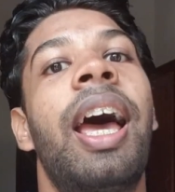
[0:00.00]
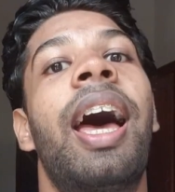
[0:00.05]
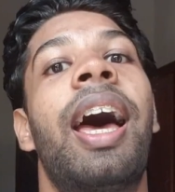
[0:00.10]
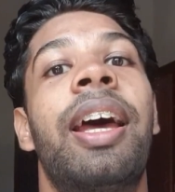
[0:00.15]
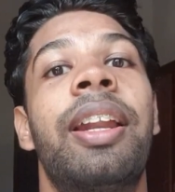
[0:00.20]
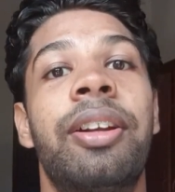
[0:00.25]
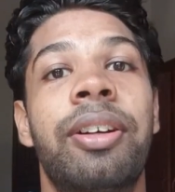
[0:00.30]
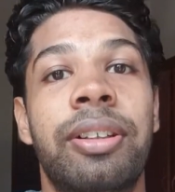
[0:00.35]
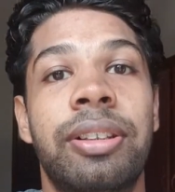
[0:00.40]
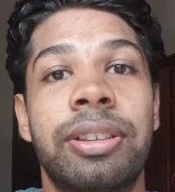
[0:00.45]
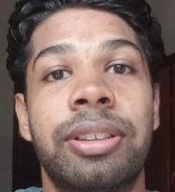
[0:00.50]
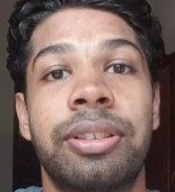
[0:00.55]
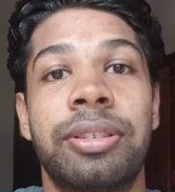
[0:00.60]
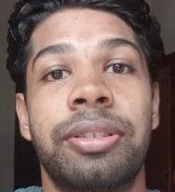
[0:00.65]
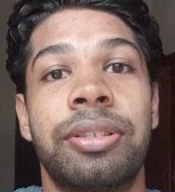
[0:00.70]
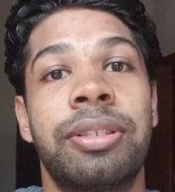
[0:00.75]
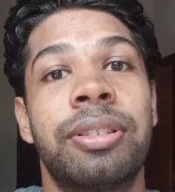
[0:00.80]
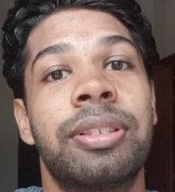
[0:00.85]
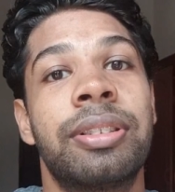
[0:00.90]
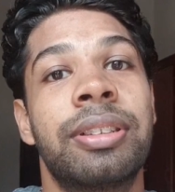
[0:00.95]
And
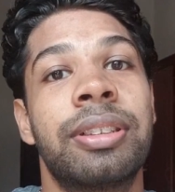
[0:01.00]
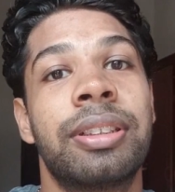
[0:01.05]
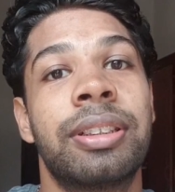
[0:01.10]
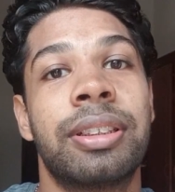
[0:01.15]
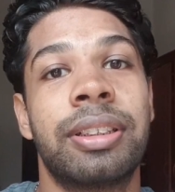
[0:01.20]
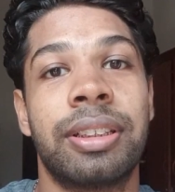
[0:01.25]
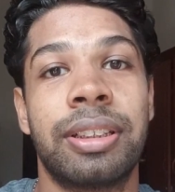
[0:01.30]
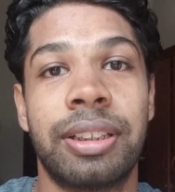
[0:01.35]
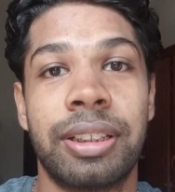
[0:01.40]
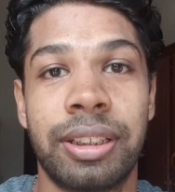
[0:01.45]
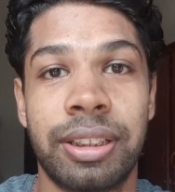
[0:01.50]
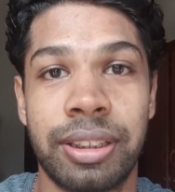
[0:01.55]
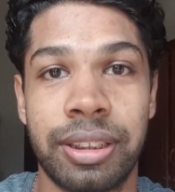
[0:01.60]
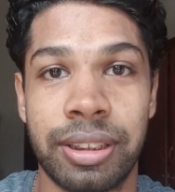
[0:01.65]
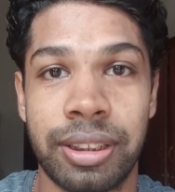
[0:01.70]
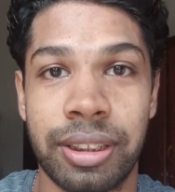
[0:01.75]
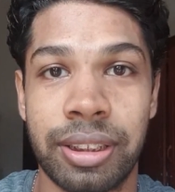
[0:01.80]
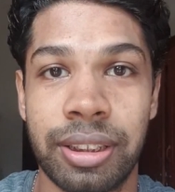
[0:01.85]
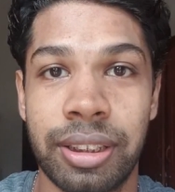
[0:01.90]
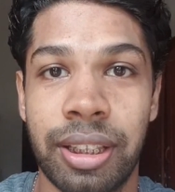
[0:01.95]
also
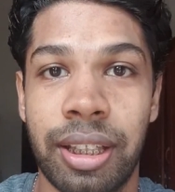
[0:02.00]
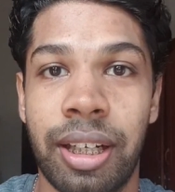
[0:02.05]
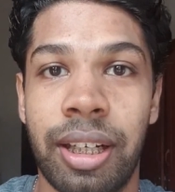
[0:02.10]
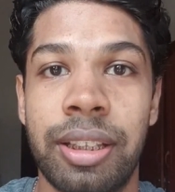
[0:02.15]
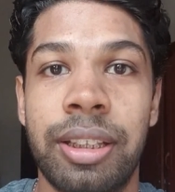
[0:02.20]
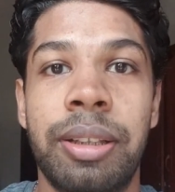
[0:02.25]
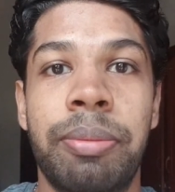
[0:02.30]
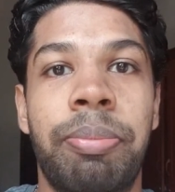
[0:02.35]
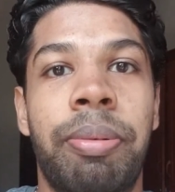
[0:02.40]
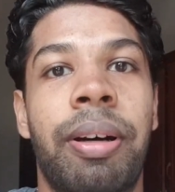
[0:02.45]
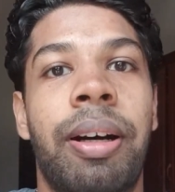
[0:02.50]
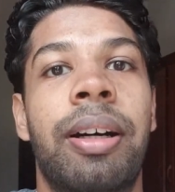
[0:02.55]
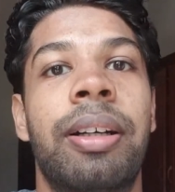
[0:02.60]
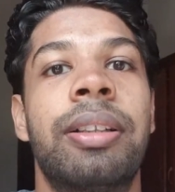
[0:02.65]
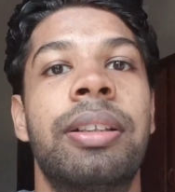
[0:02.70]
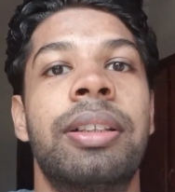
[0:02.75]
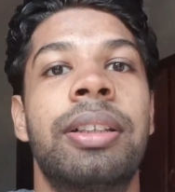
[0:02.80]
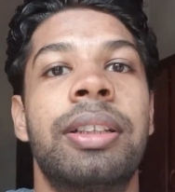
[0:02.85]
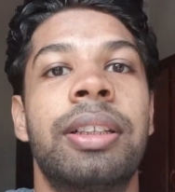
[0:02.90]
the other part,